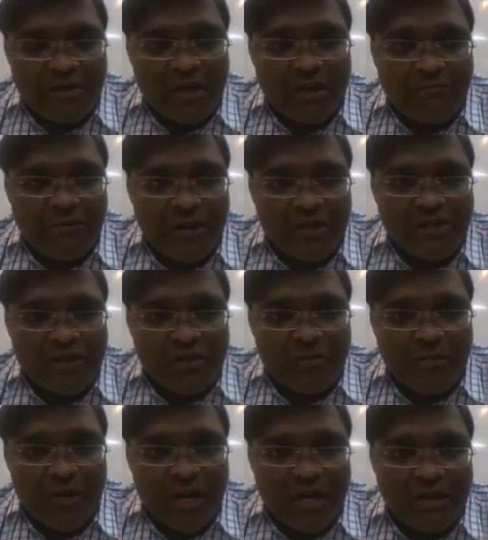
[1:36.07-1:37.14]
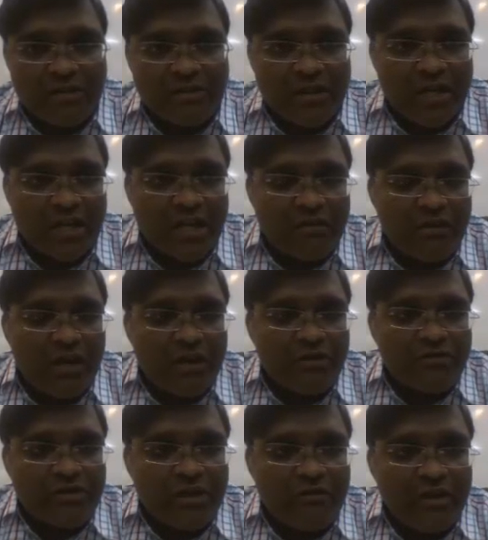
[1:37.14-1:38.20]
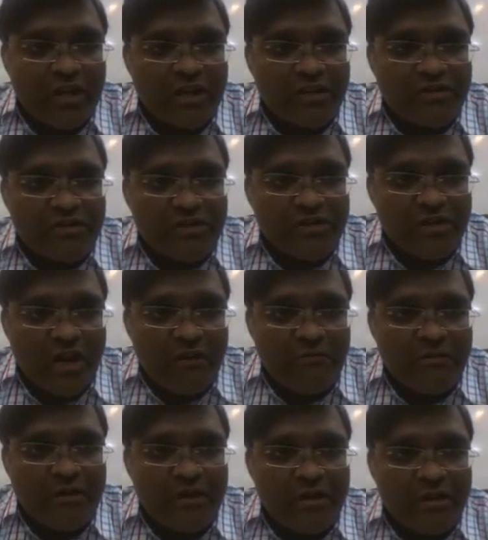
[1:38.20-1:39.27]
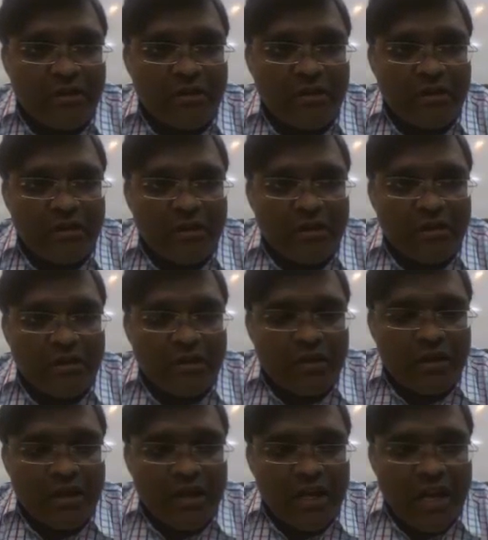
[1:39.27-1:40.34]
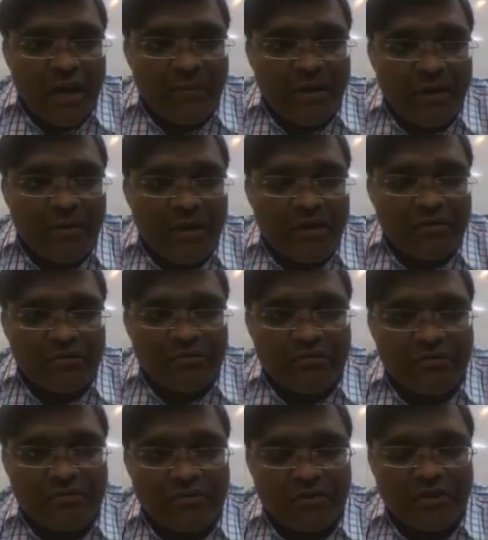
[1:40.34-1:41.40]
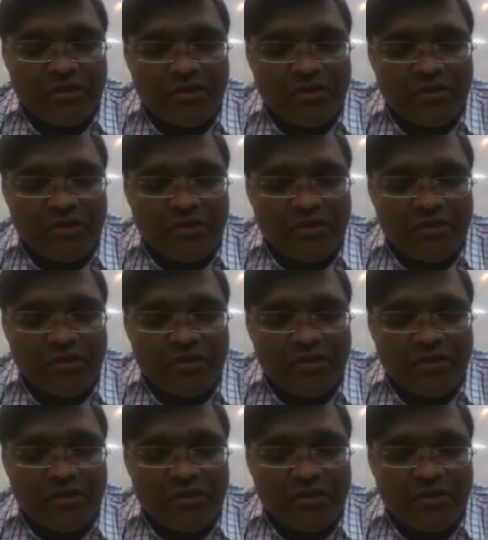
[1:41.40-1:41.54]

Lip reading: suffering a phase change of pi is equivalent to traveling a distance of lambda by 2.